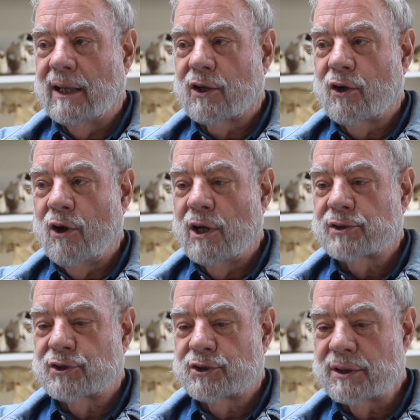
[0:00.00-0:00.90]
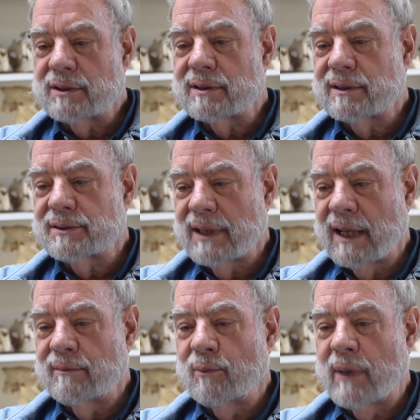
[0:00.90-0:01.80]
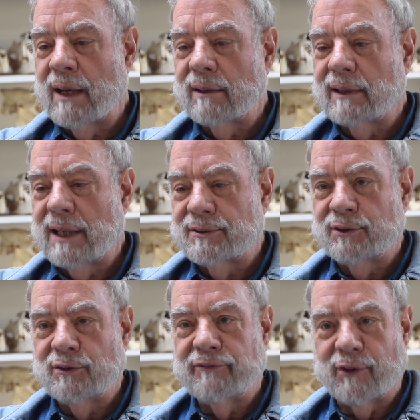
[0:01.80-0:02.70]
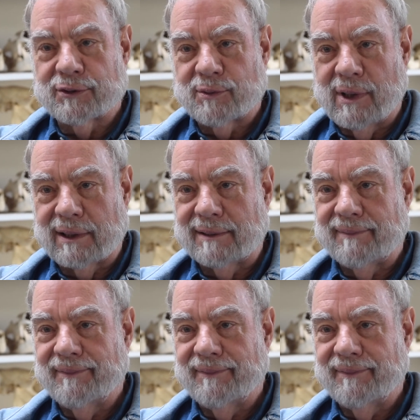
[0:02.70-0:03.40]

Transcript: cost just the same amount as a new Volkswagen.